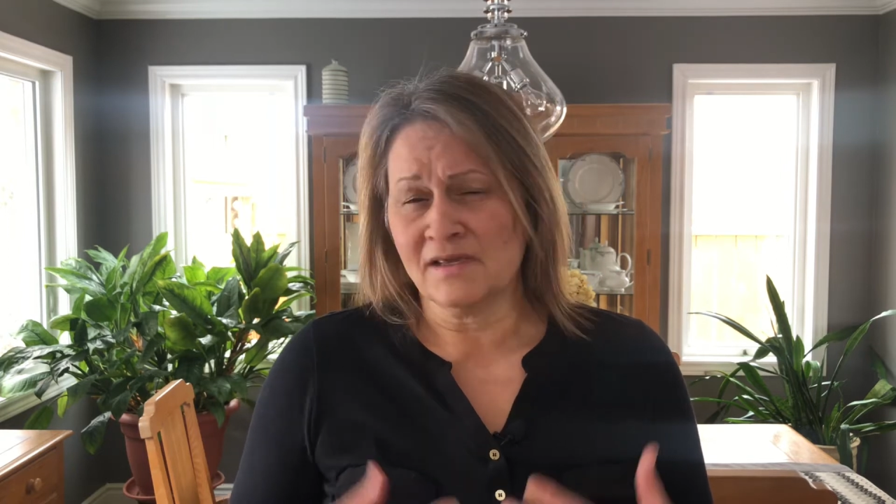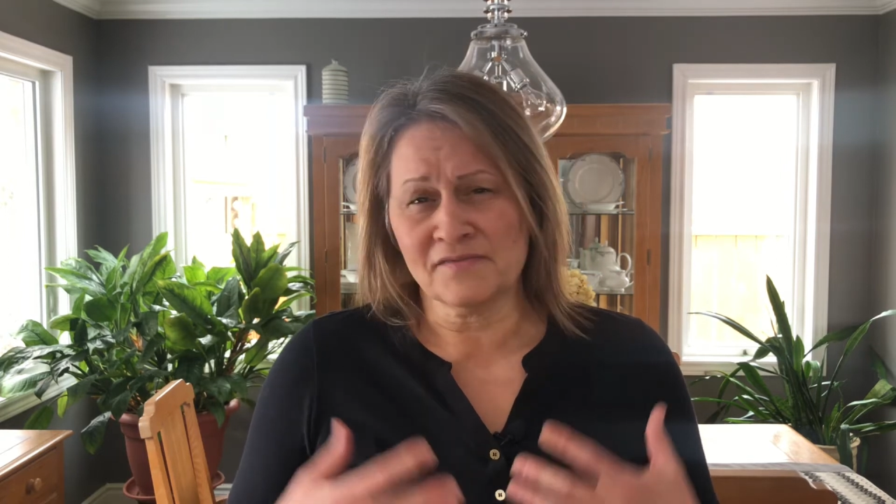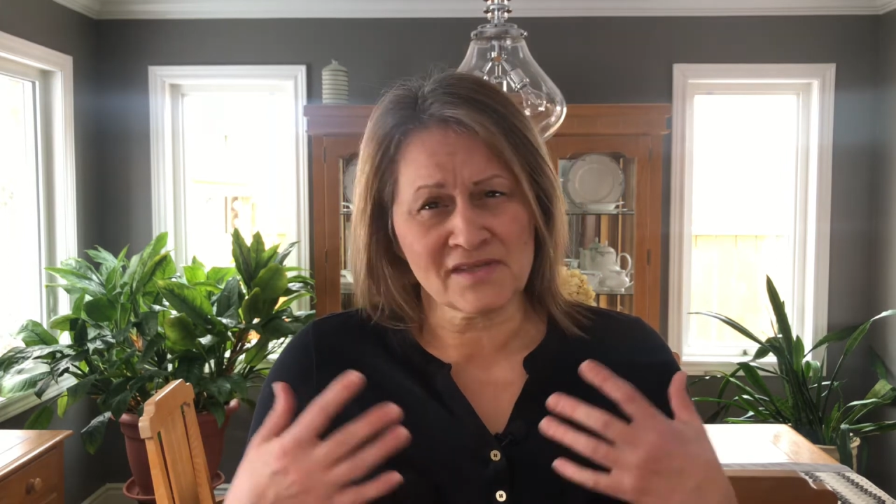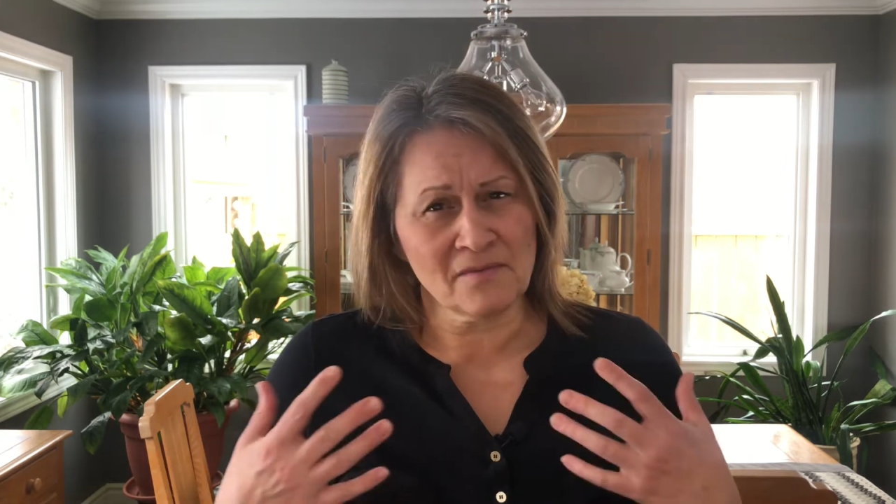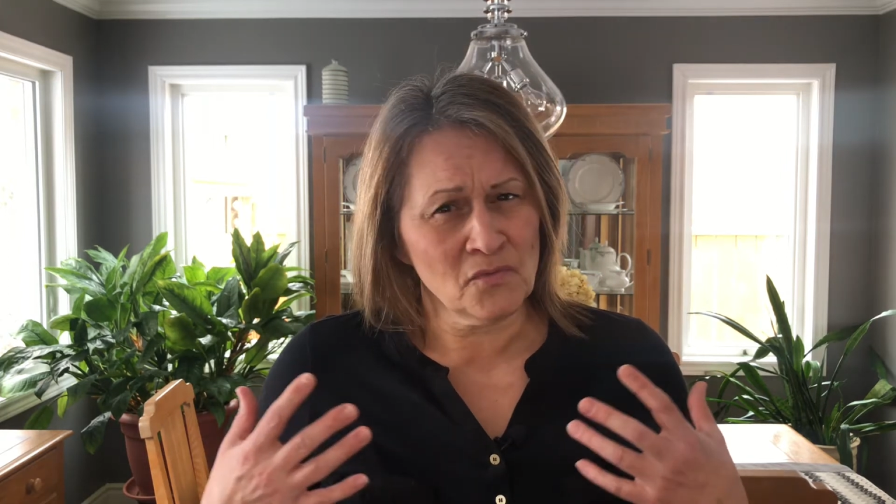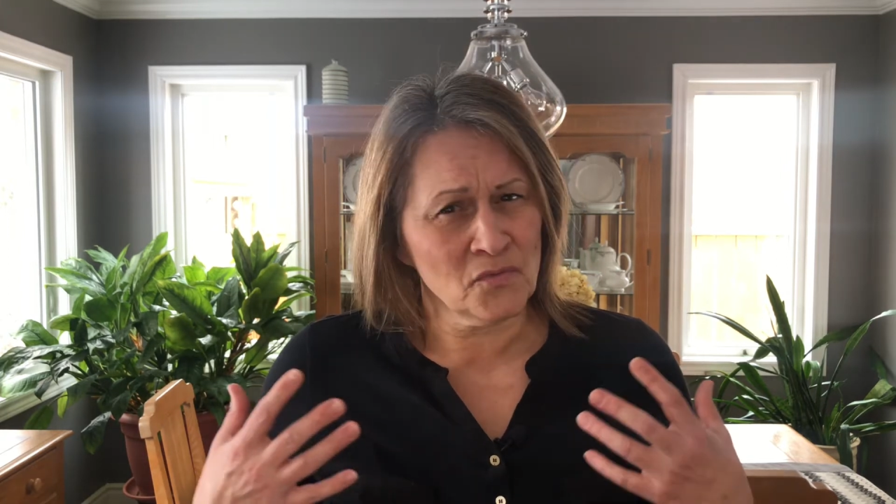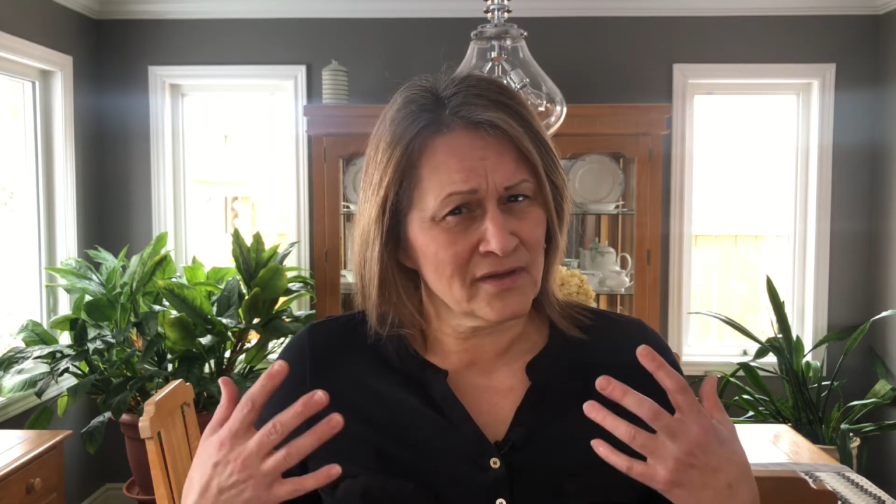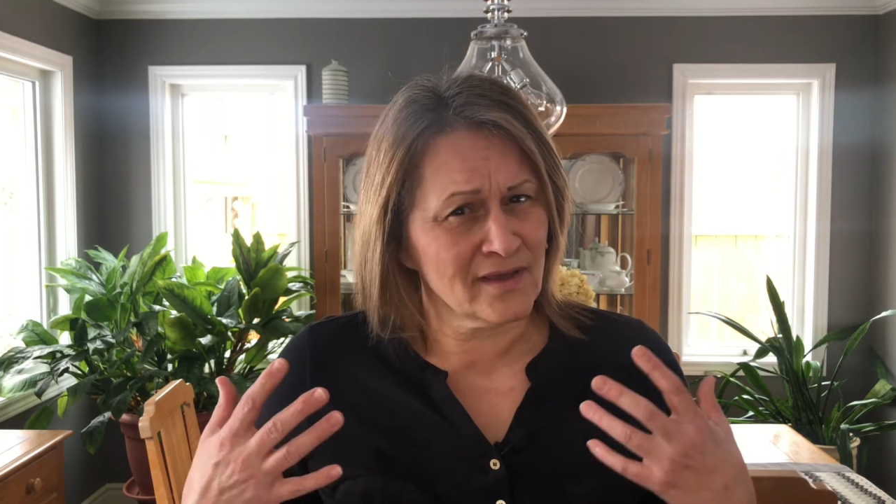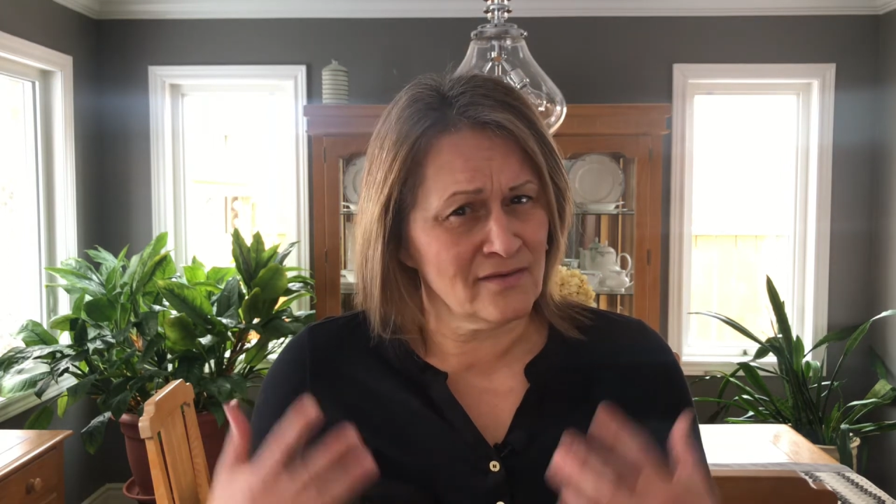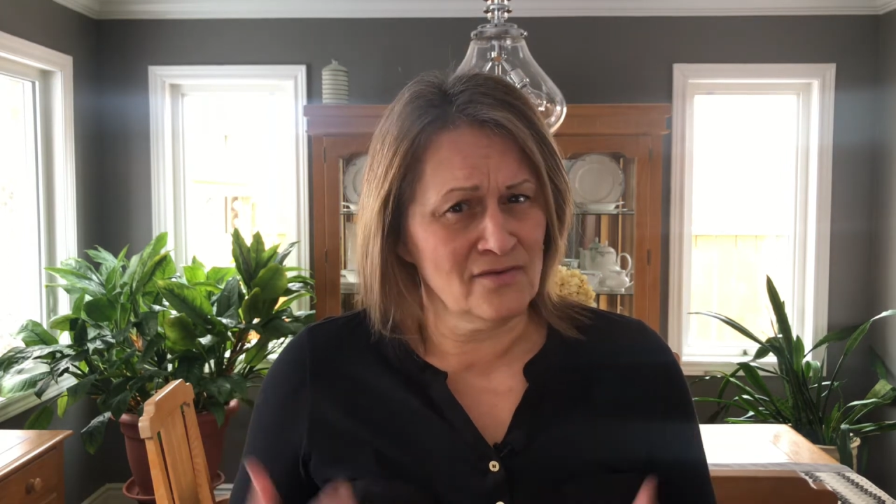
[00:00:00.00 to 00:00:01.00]
If someone were
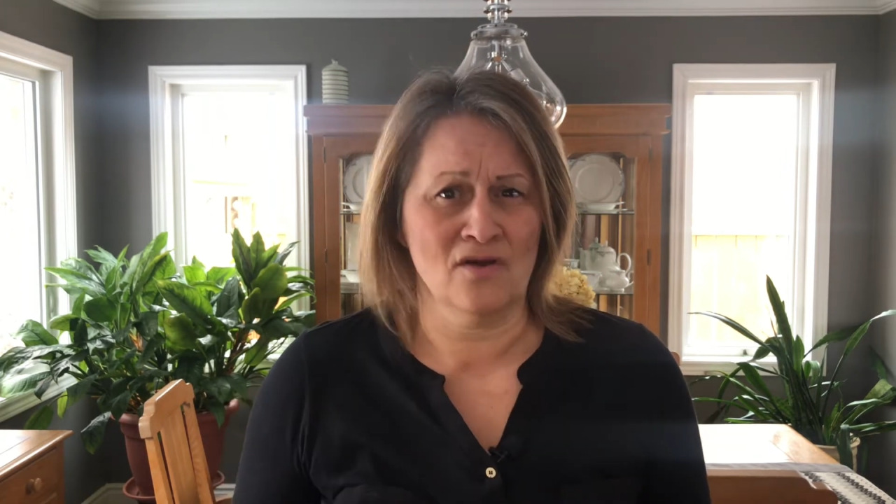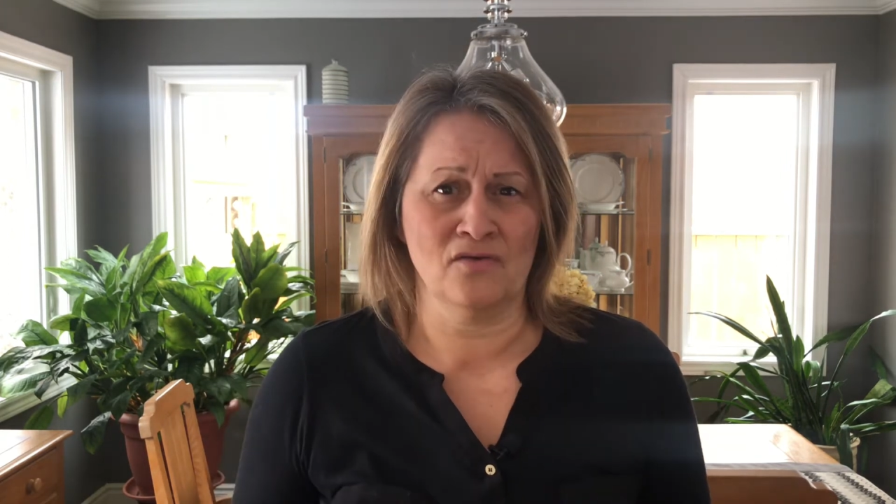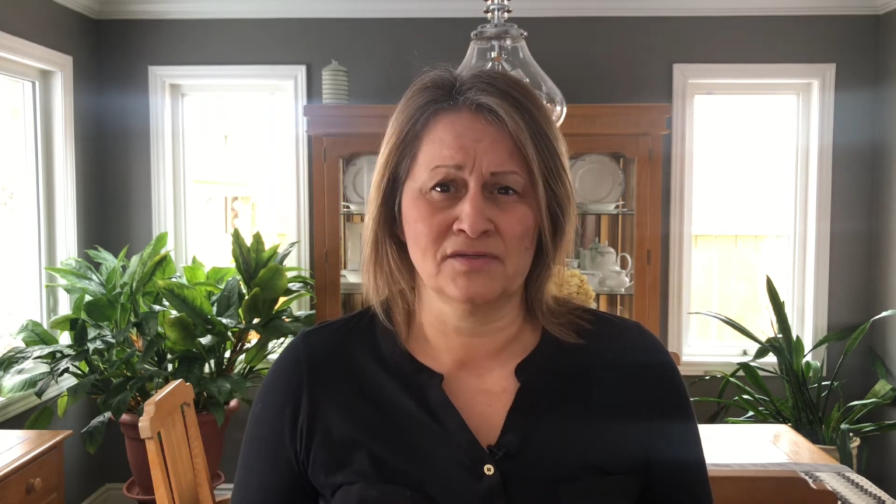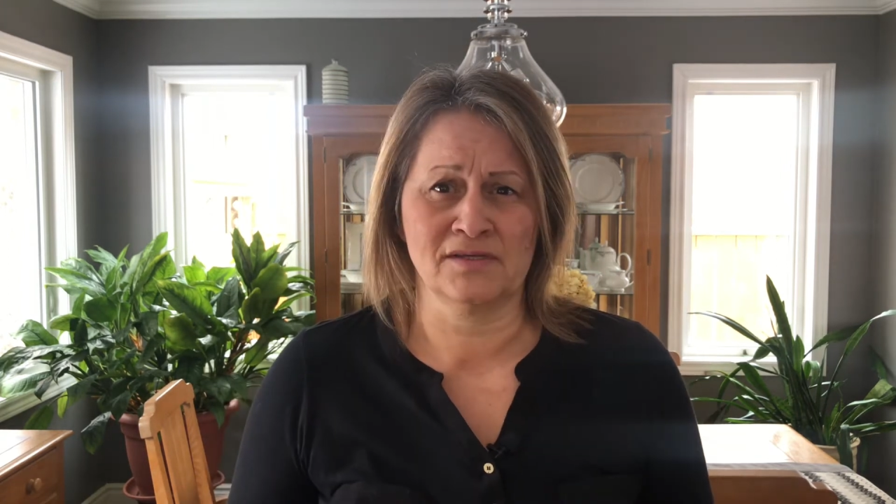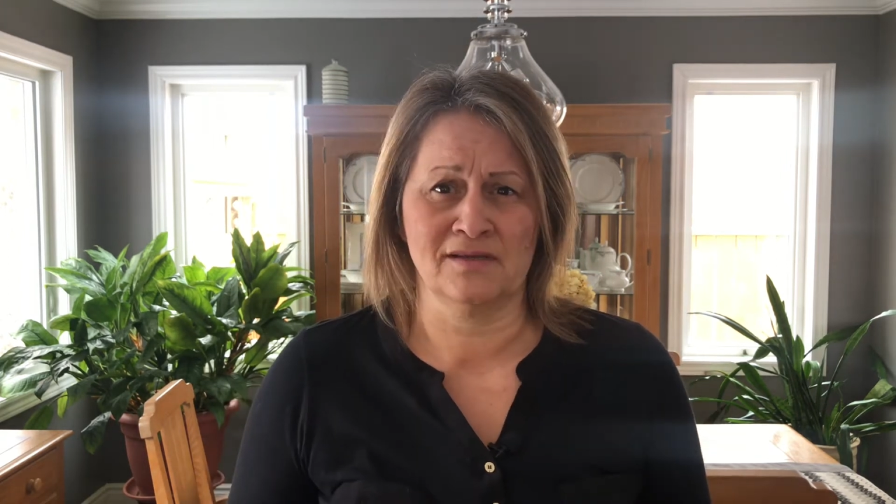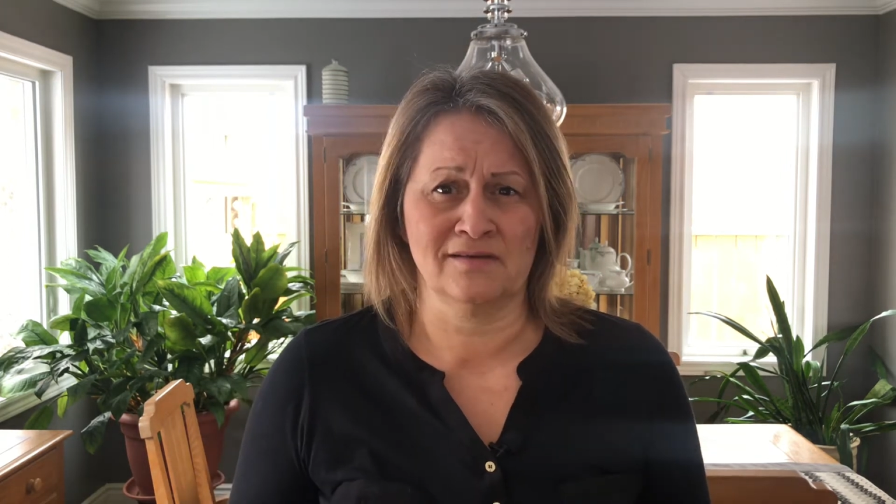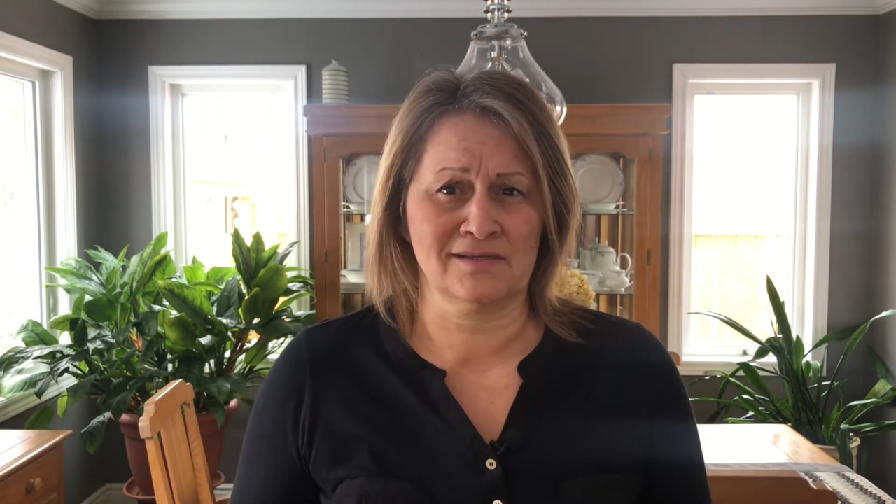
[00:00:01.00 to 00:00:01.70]
to get nosy and